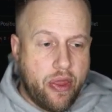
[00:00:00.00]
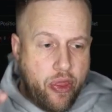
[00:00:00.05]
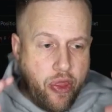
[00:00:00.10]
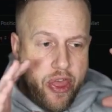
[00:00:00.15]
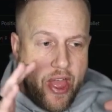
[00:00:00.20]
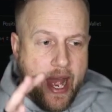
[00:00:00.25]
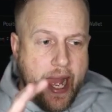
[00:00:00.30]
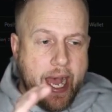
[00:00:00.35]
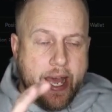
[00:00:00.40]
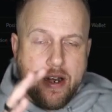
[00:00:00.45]

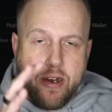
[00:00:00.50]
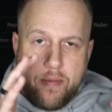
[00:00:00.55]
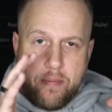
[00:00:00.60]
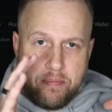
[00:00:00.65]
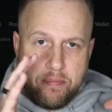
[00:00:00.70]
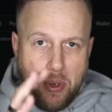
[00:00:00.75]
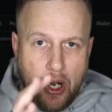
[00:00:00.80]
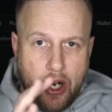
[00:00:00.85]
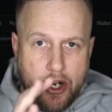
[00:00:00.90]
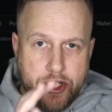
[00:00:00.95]
that
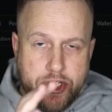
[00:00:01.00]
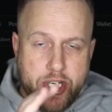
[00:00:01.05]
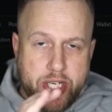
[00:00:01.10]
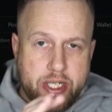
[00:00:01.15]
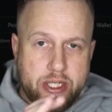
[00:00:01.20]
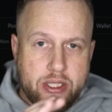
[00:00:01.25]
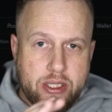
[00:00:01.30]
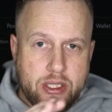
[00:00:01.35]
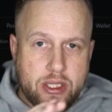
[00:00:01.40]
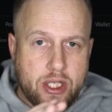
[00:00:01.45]

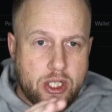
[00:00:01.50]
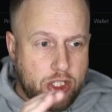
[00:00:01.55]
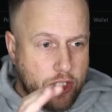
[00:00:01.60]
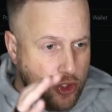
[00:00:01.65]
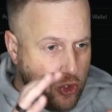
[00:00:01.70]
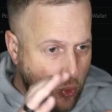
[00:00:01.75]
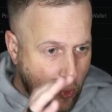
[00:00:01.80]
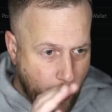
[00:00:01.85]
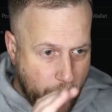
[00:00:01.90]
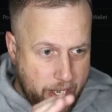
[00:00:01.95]
margin,
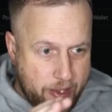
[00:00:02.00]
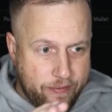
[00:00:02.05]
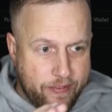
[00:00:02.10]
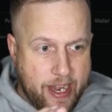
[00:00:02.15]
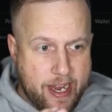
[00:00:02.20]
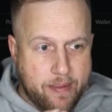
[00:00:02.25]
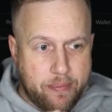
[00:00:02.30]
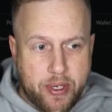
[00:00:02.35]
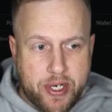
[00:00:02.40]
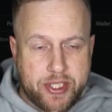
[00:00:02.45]

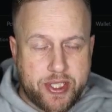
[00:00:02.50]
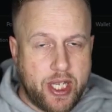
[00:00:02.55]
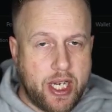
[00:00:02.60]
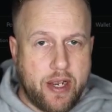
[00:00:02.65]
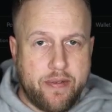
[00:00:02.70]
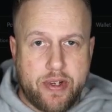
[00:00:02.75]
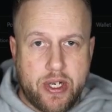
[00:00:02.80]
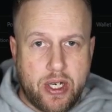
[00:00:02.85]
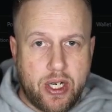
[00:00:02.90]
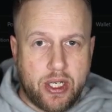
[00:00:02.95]
25%
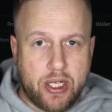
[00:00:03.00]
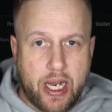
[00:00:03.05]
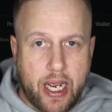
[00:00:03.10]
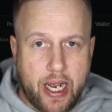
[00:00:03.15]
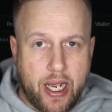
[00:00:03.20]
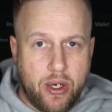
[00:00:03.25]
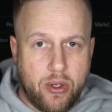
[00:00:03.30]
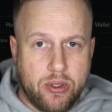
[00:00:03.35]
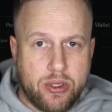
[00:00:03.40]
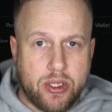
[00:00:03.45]
of your
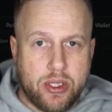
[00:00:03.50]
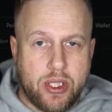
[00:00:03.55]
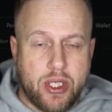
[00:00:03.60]
account,